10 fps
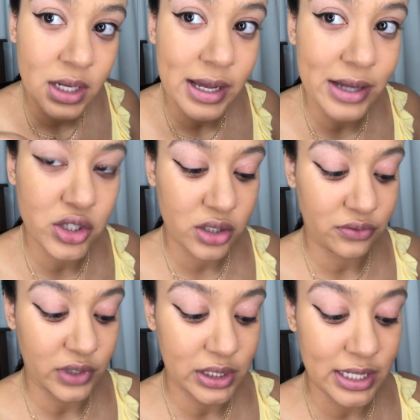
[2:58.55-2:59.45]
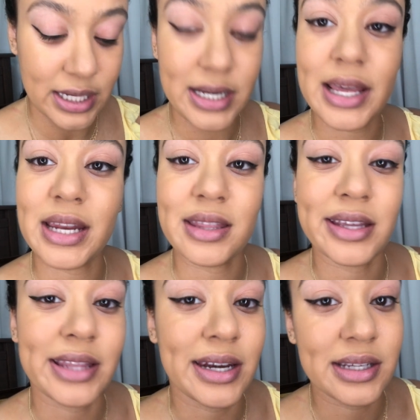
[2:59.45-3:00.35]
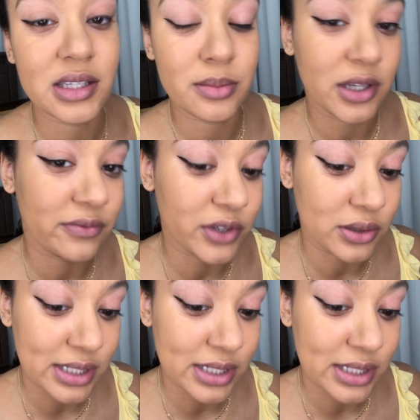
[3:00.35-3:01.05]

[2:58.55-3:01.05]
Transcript: And just fill in anything that needs to be filled